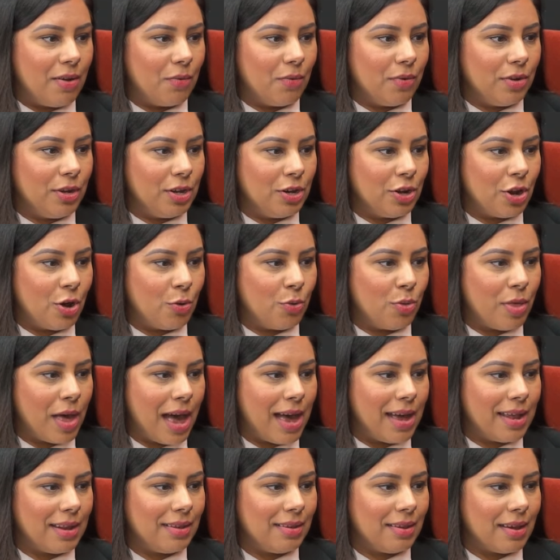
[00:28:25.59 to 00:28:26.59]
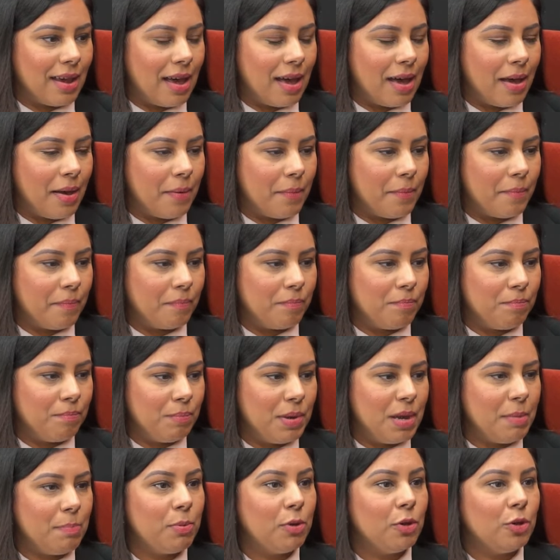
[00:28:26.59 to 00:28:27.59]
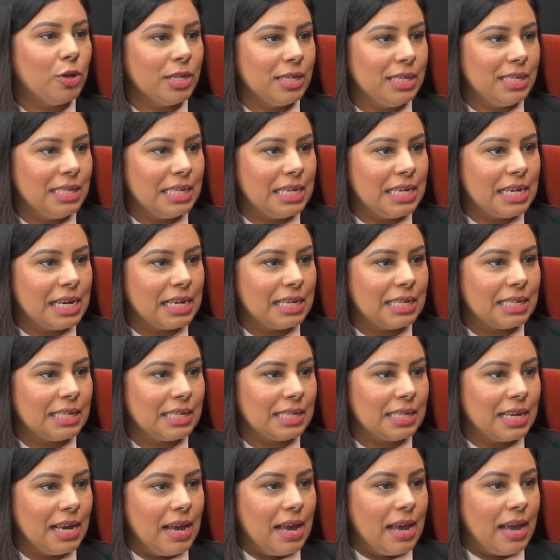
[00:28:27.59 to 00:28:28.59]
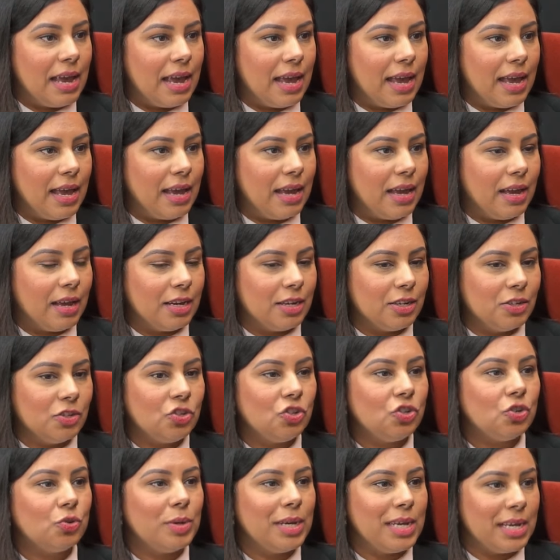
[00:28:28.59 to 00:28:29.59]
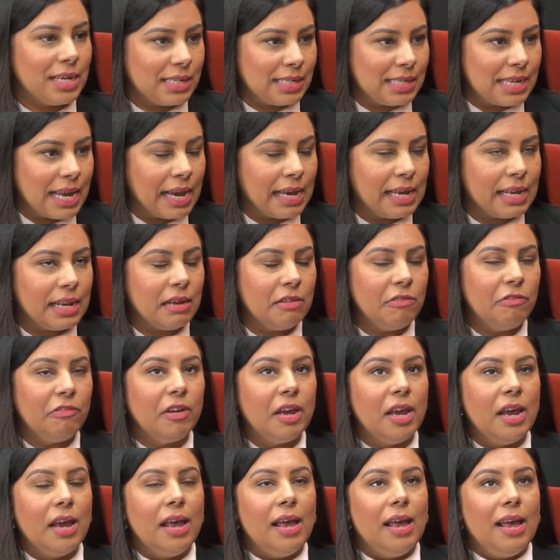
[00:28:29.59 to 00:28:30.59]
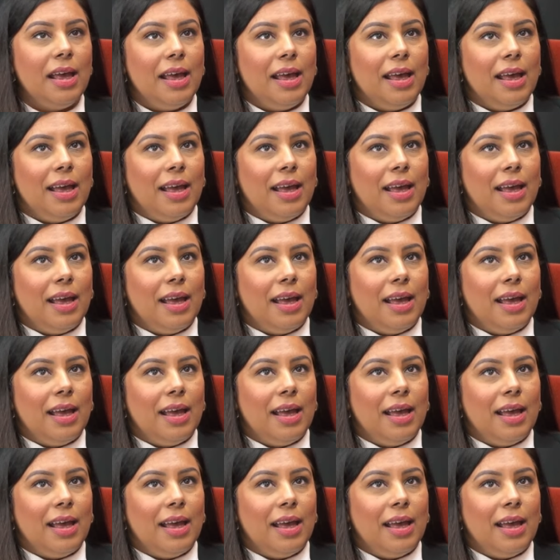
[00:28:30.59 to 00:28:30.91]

you know that um, people could see as uh, construing as negative. Mm.